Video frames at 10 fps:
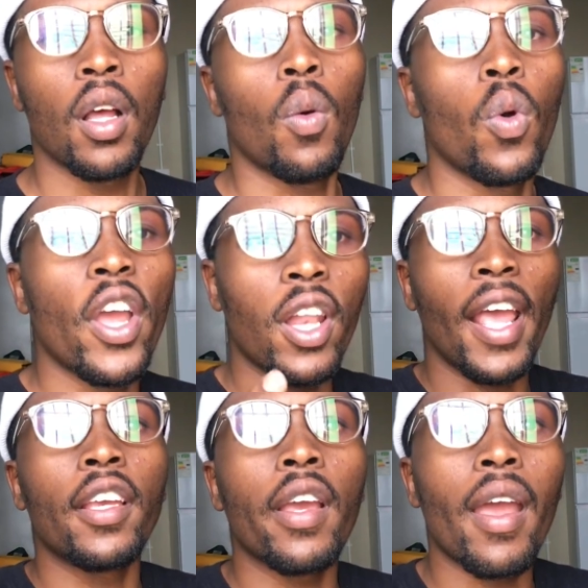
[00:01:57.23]
where
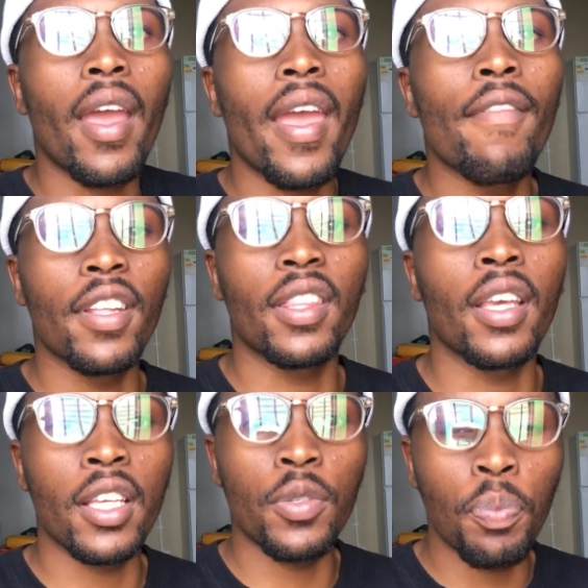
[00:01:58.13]
like
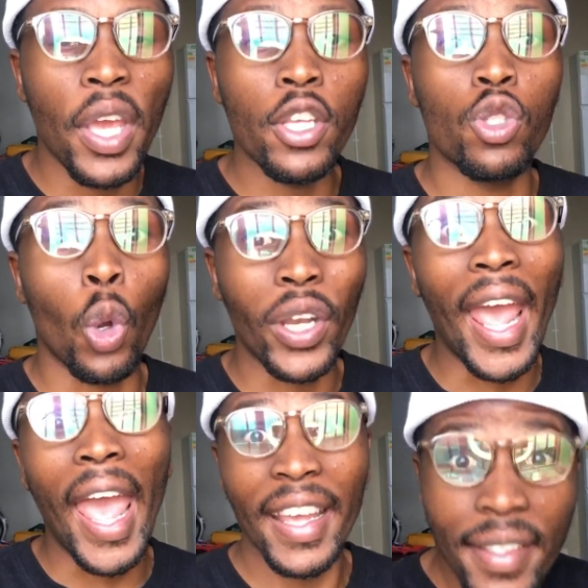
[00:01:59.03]
everything is based on
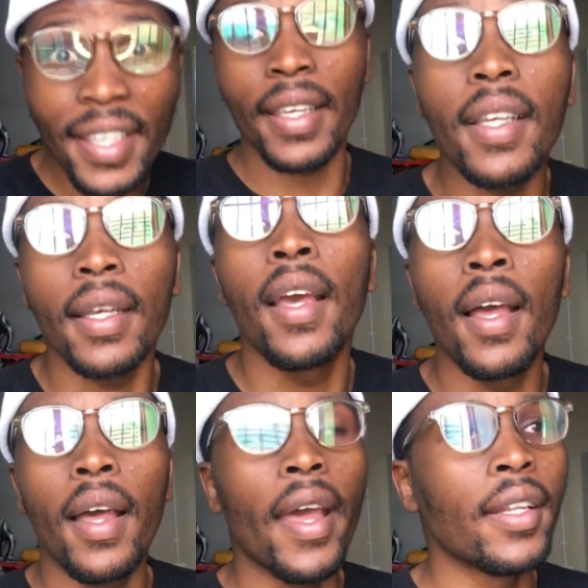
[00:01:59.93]
acting
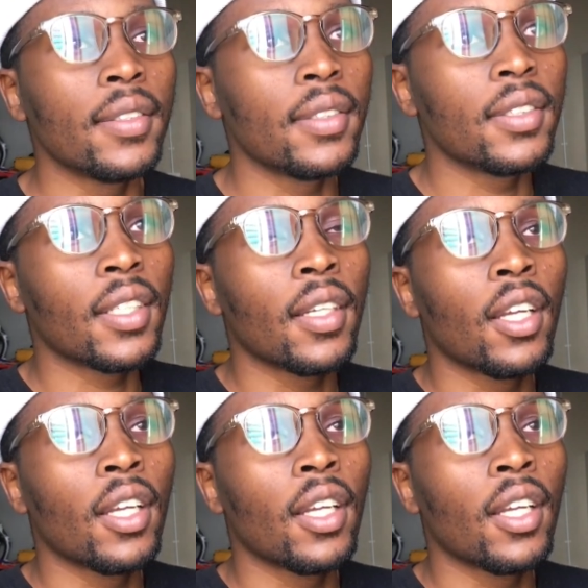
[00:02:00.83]
and